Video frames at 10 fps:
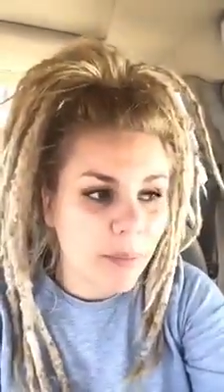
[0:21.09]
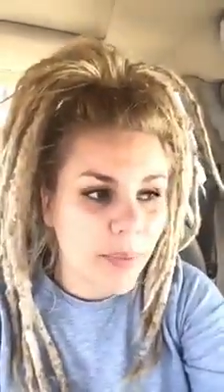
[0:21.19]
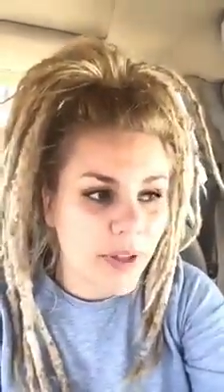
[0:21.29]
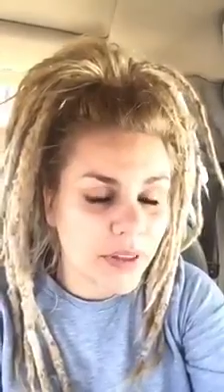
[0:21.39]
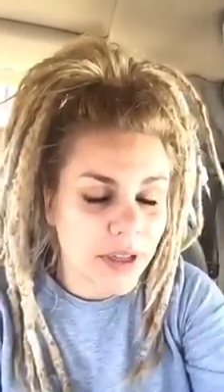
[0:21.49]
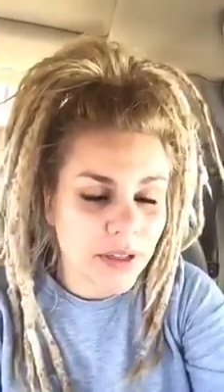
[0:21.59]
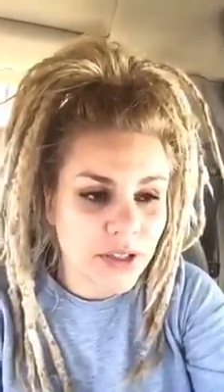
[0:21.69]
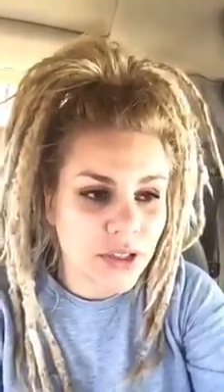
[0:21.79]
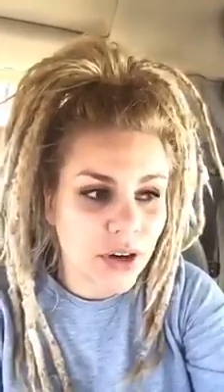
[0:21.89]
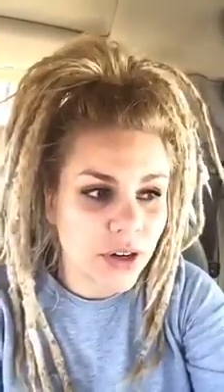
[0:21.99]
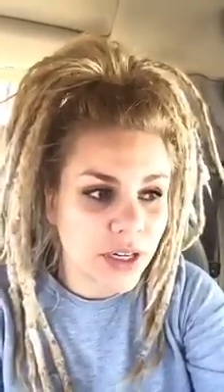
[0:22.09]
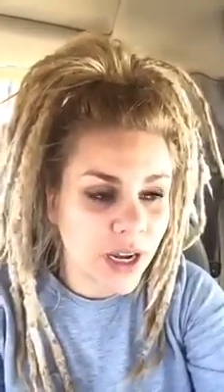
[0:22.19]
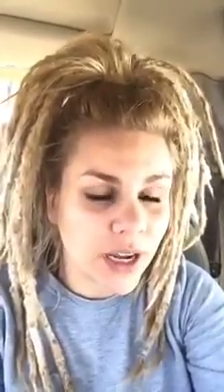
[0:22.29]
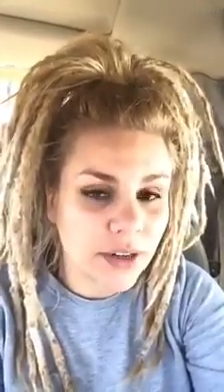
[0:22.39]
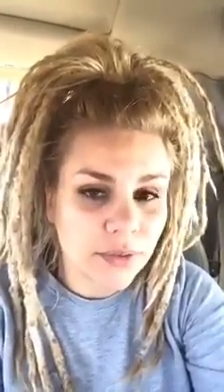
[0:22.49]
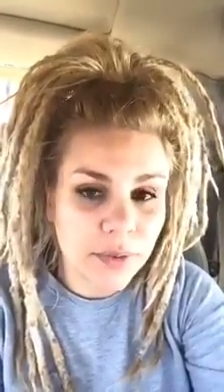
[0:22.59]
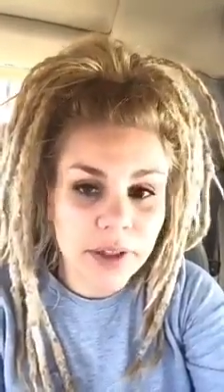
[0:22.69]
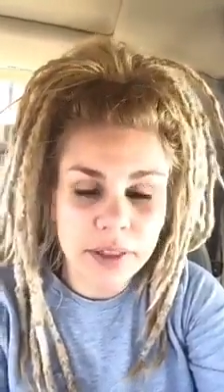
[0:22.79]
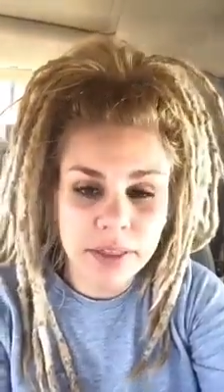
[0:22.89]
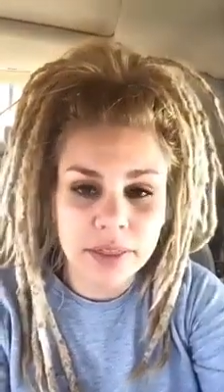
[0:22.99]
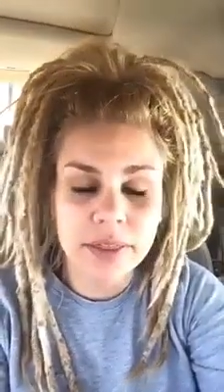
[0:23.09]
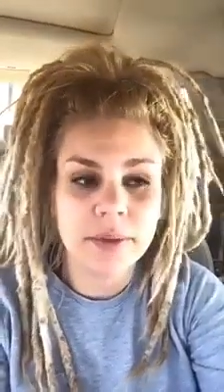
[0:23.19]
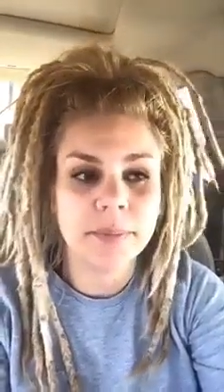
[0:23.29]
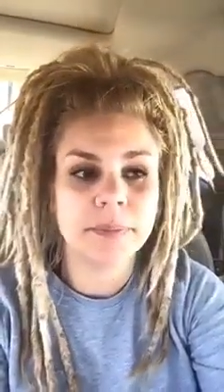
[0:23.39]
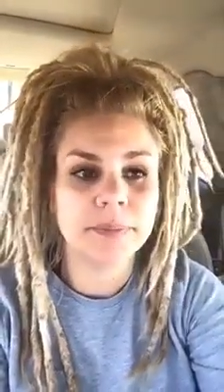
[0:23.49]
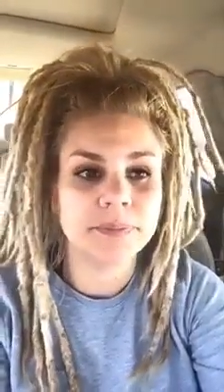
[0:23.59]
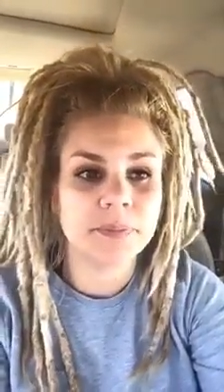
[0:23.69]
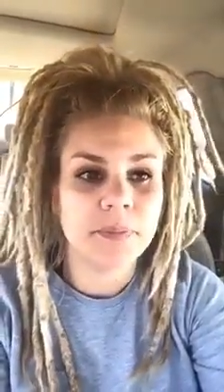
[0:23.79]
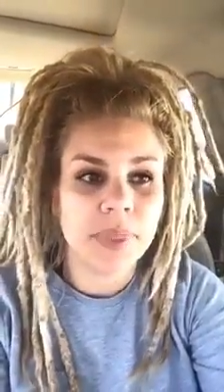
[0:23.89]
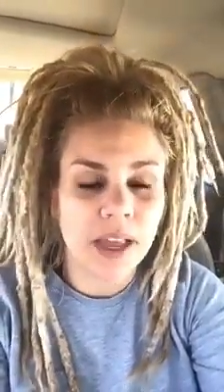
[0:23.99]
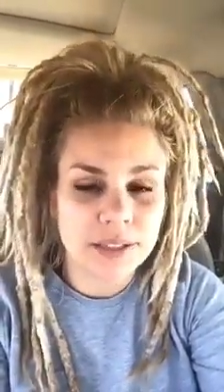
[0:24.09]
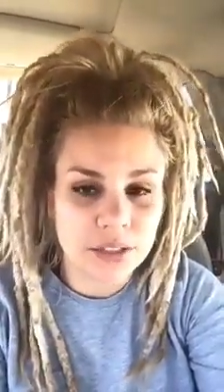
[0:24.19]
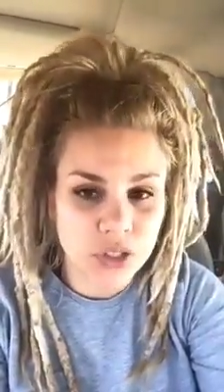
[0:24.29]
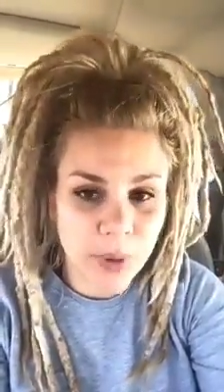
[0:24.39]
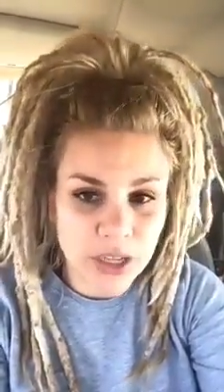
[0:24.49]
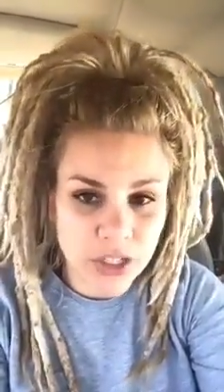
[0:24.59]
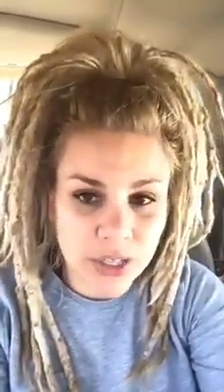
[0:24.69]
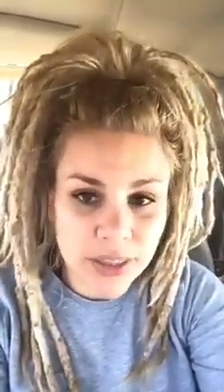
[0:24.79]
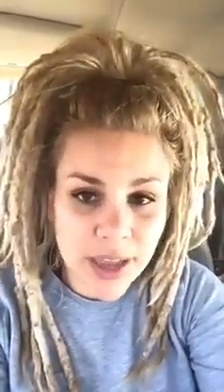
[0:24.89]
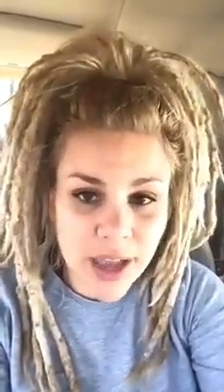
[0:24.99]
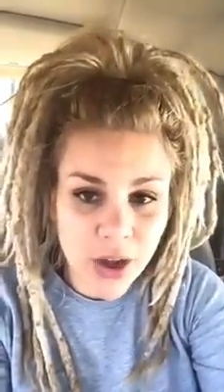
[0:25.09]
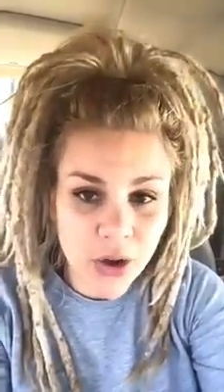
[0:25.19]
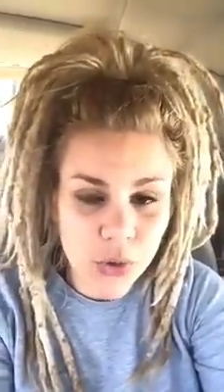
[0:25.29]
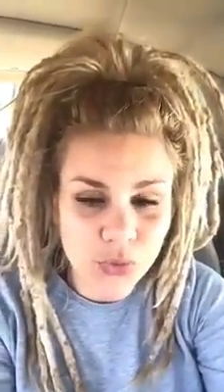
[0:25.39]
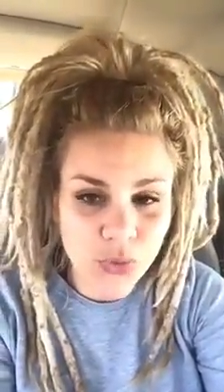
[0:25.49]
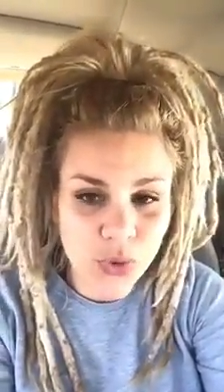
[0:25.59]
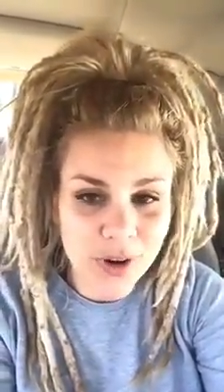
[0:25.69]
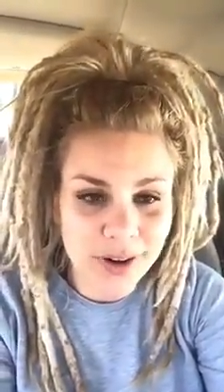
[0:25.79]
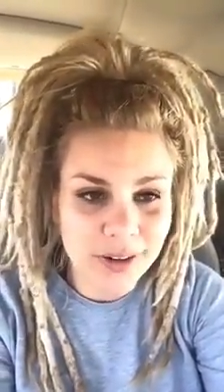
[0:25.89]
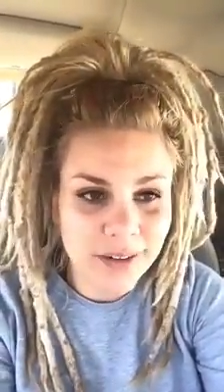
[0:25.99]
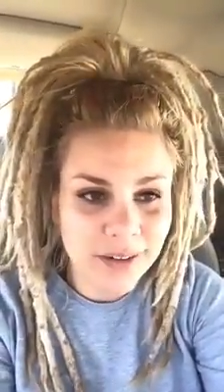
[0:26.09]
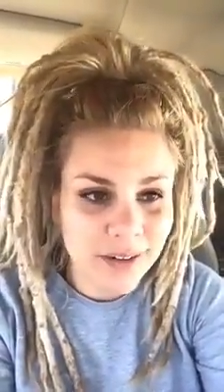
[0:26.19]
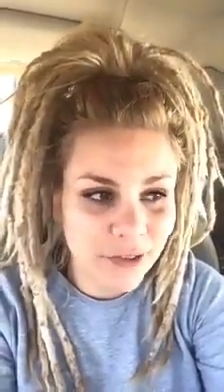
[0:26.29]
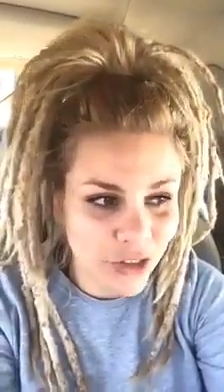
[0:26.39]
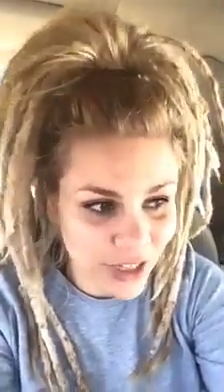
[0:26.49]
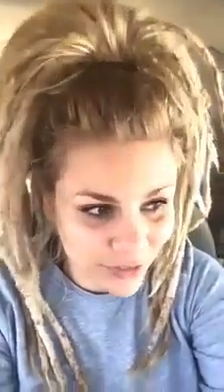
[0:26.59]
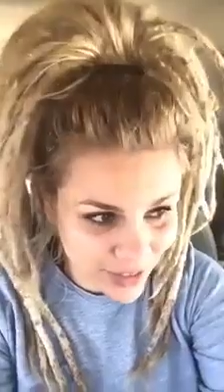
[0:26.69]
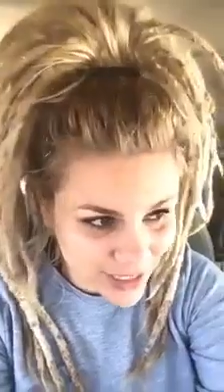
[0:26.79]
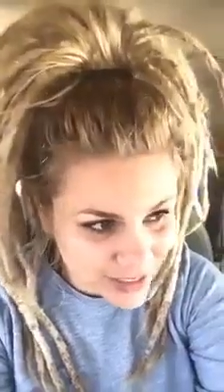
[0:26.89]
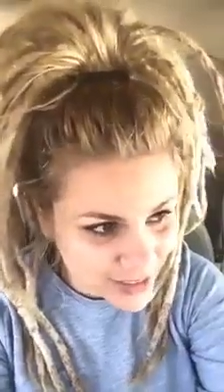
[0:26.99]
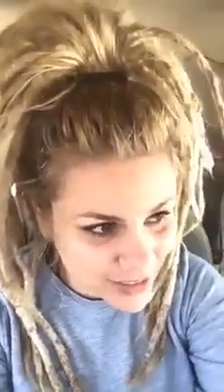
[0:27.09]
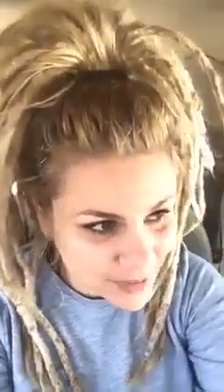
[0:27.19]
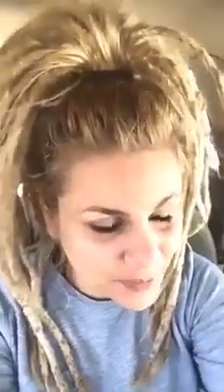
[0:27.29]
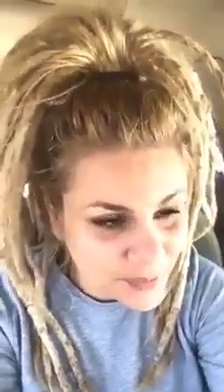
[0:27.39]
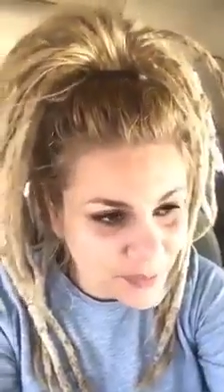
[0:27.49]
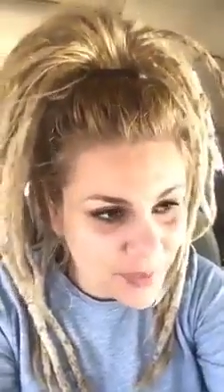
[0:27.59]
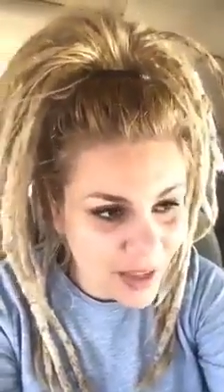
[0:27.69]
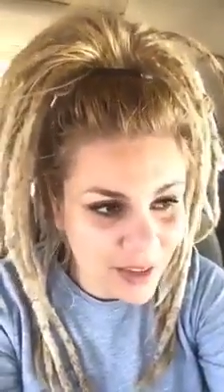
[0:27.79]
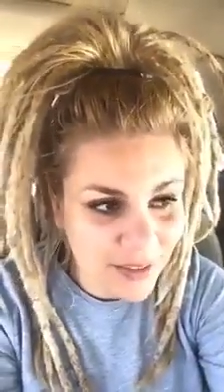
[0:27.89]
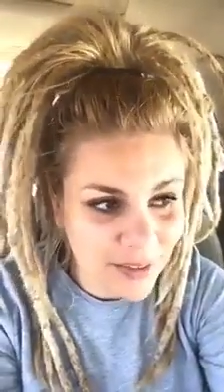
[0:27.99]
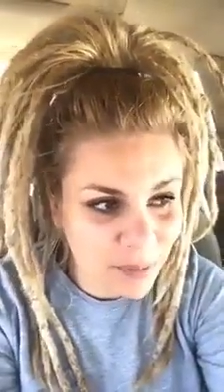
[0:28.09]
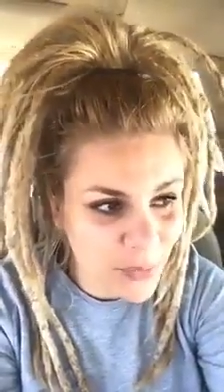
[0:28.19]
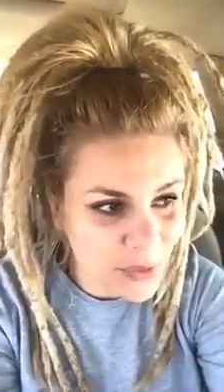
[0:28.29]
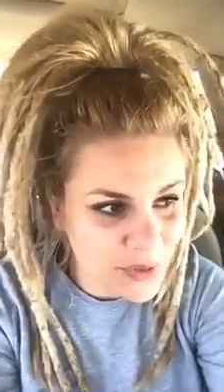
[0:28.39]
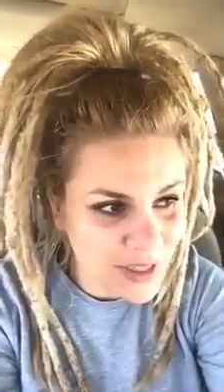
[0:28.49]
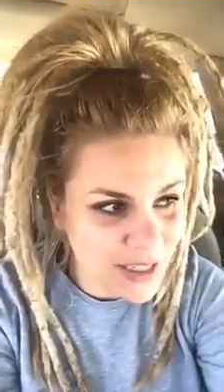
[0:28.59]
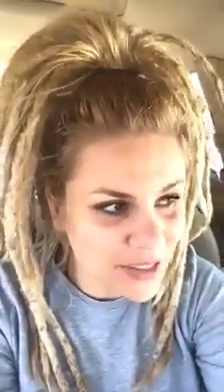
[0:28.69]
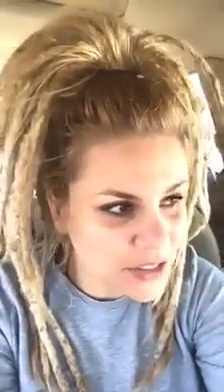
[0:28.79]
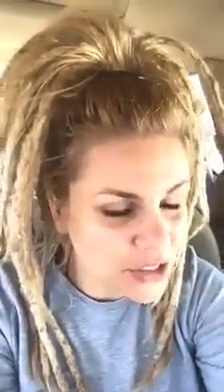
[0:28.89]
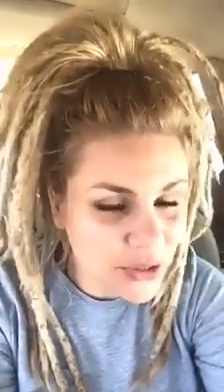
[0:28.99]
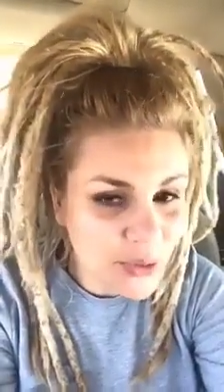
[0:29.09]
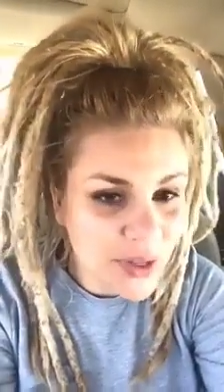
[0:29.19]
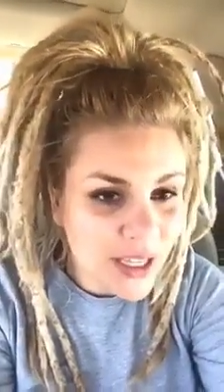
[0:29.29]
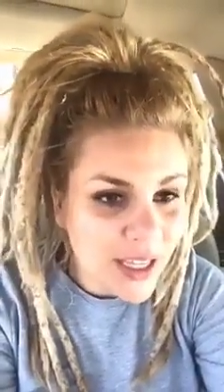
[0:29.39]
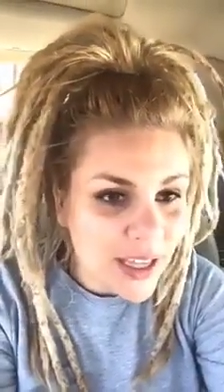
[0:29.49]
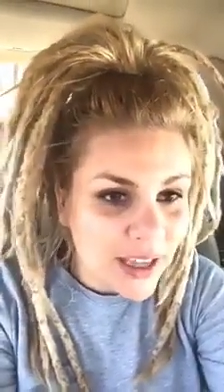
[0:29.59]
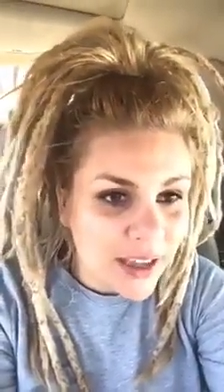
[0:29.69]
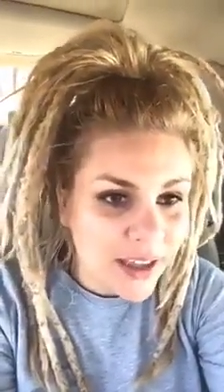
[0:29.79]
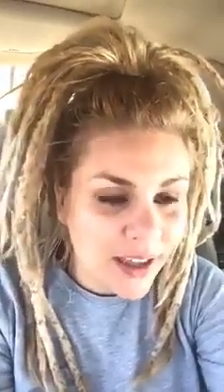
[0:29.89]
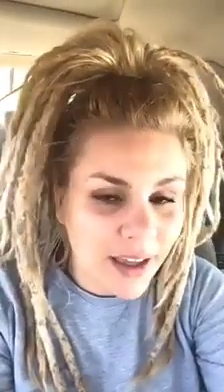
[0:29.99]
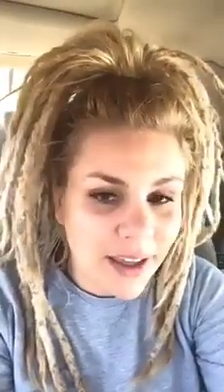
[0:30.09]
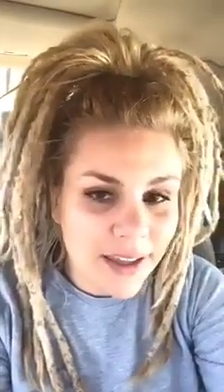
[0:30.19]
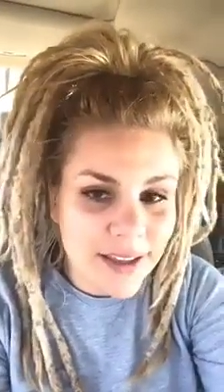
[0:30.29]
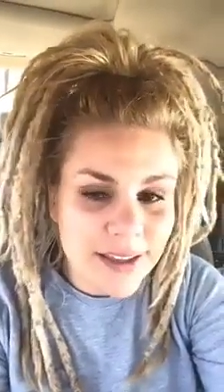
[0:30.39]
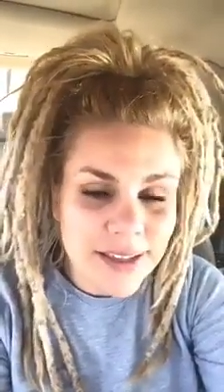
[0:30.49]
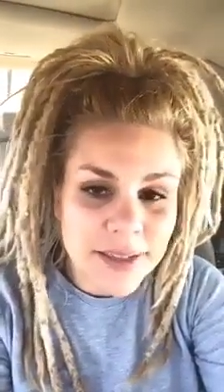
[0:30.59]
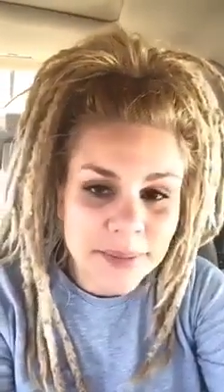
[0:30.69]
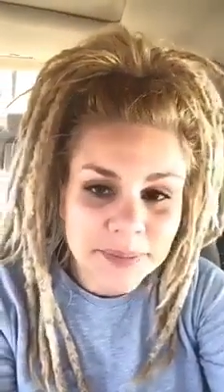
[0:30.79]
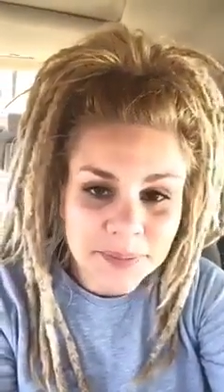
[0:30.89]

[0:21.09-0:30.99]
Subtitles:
But it started kind of with a situation that called for forgiveness, as most things do. And